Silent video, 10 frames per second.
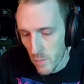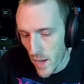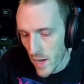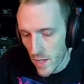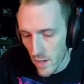and
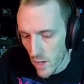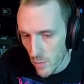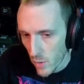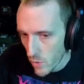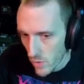backing it
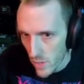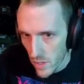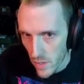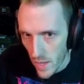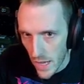up
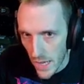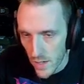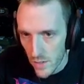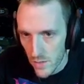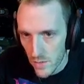locally, I